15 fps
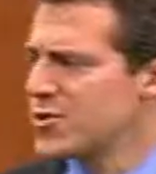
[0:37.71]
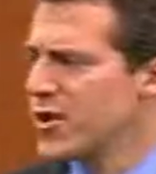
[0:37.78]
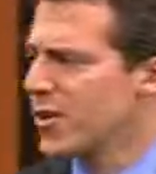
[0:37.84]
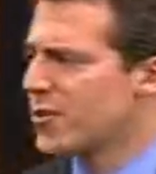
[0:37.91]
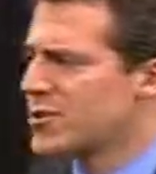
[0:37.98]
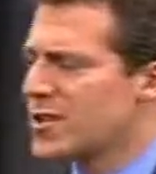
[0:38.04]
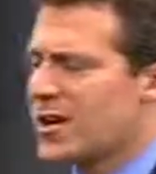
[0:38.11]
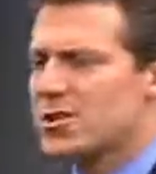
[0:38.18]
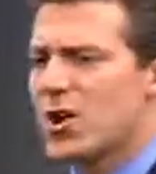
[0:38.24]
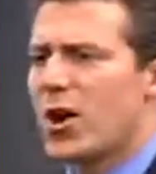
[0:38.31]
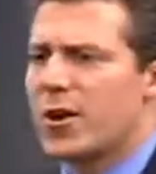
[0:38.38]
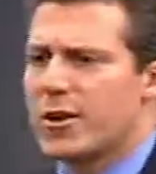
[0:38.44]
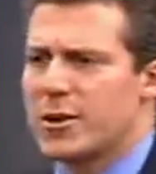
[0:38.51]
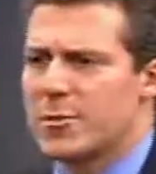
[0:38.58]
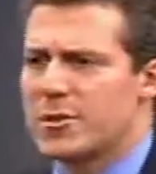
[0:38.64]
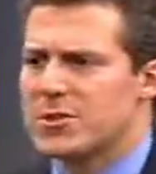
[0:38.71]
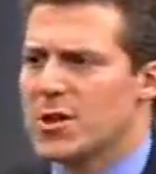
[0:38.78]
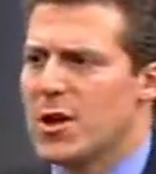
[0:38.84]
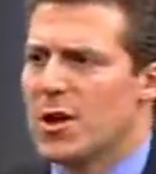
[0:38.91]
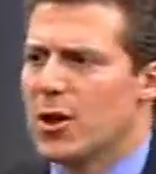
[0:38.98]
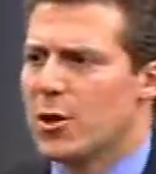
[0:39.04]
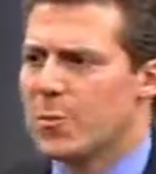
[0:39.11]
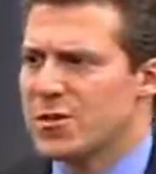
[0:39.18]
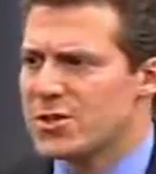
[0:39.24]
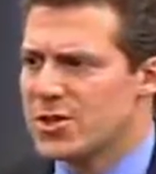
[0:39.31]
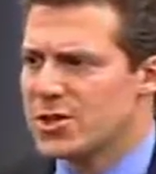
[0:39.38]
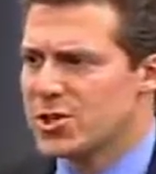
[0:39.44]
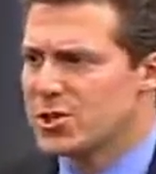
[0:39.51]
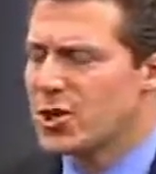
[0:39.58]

the other side's arguments or positions.